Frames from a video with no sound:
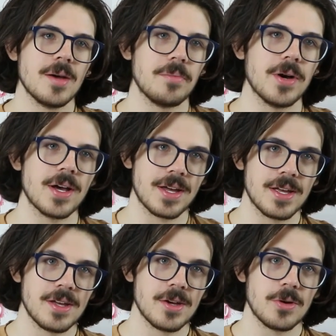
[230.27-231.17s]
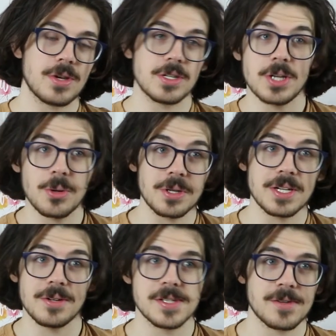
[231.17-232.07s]
But we could totally
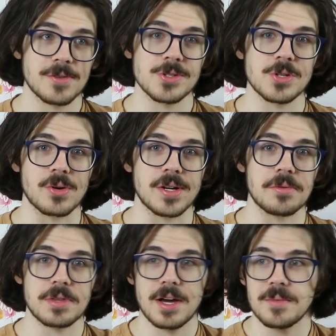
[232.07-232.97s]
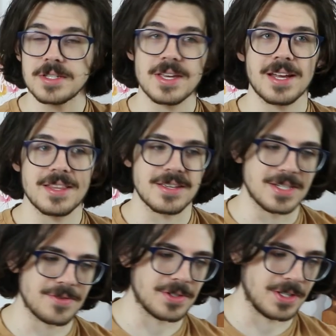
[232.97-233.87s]
tell a different story without me saying anything
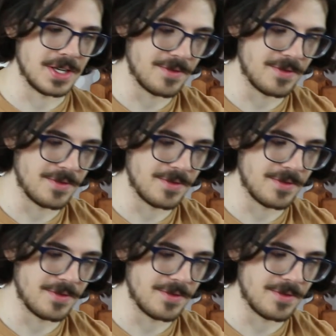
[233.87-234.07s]
differently